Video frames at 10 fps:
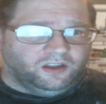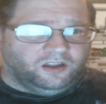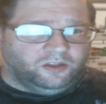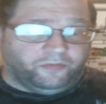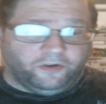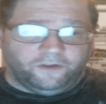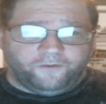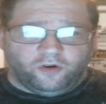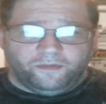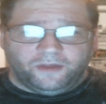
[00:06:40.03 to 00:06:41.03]

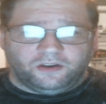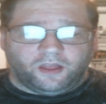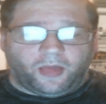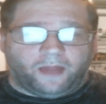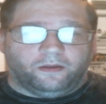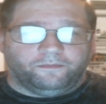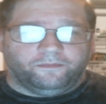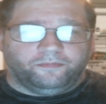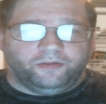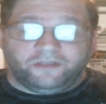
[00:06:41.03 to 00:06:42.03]
The
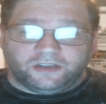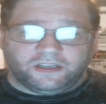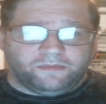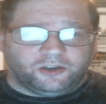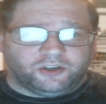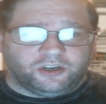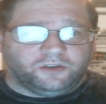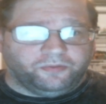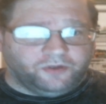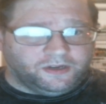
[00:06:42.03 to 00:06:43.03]
previously
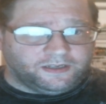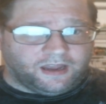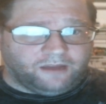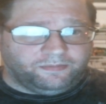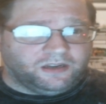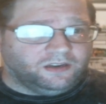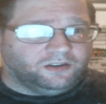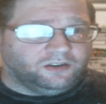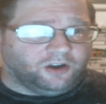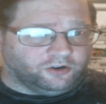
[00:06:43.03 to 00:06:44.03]
mentioned precept,
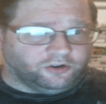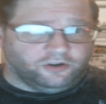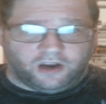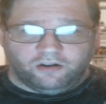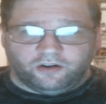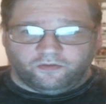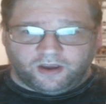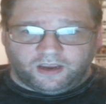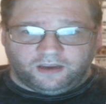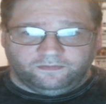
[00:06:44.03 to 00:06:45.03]
Dr. Derek
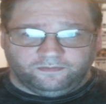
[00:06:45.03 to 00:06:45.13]
Rain,